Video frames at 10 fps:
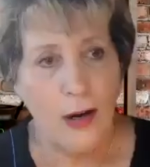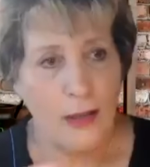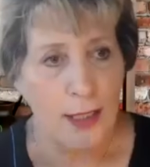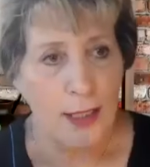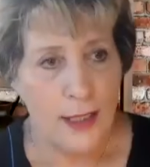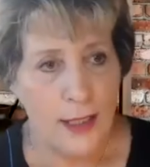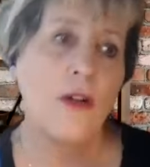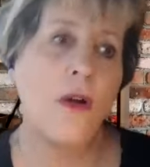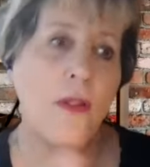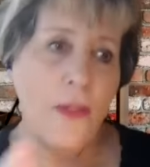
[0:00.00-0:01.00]
and the kidney,
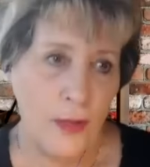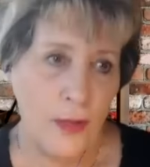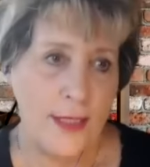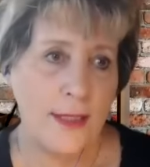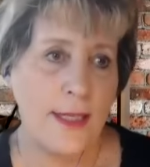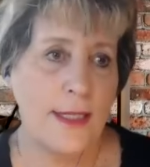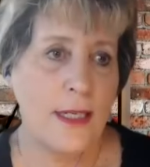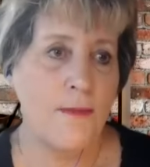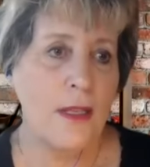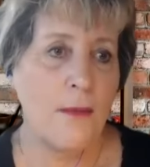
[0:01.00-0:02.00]
all the organ
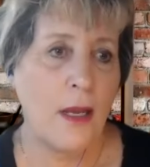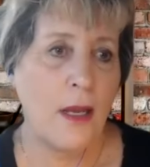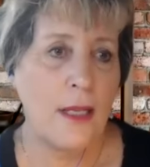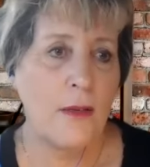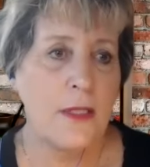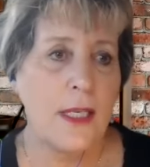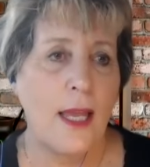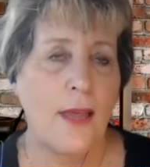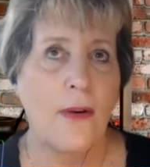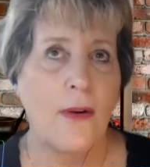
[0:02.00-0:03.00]
systems of the body go
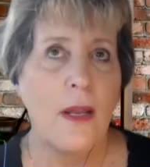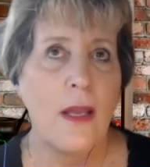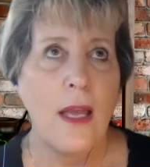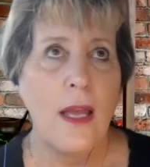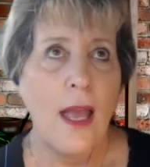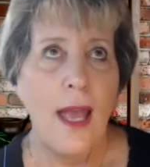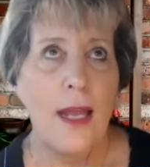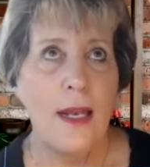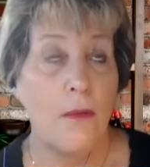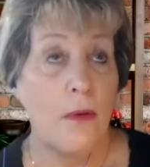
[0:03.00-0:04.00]
together.
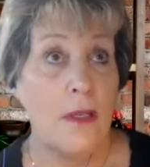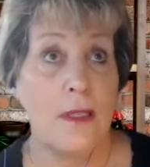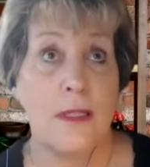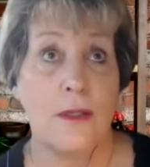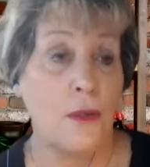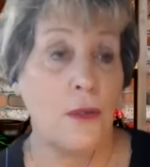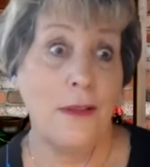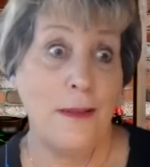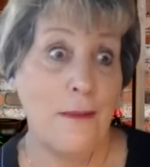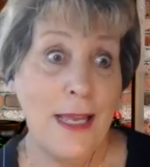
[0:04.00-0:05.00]
And it was
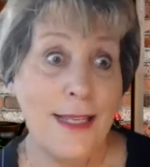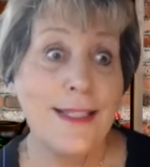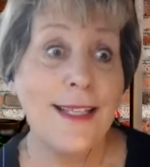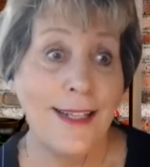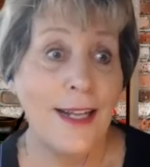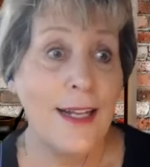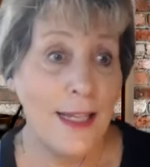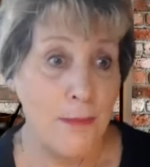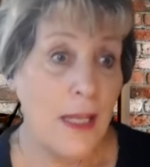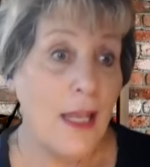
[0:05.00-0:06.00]
truly amazing. And
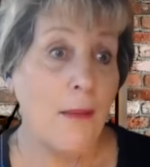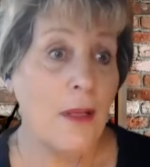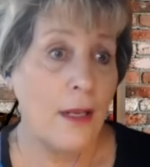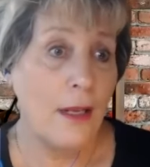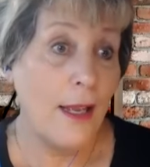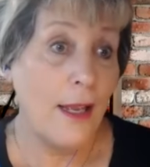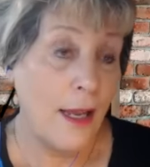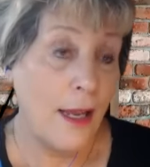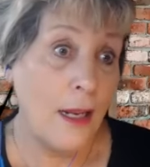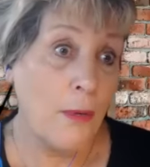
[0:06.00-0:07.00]
he became a
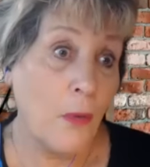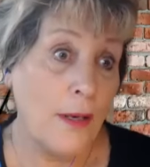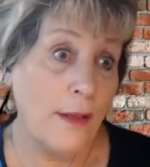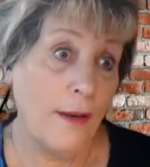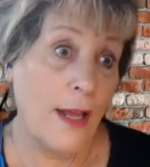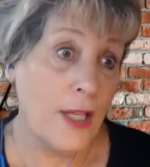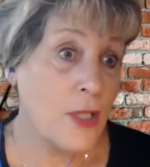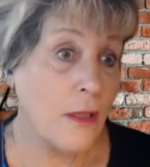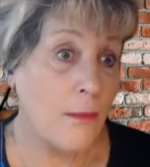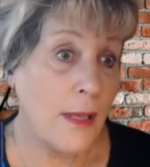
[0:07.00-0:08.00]
#1
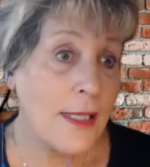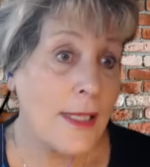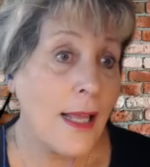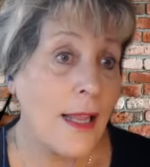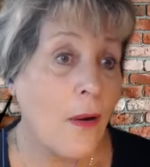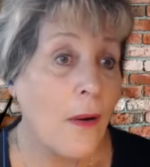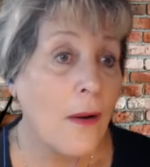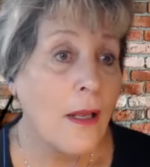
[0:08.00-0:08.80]
international bestseller.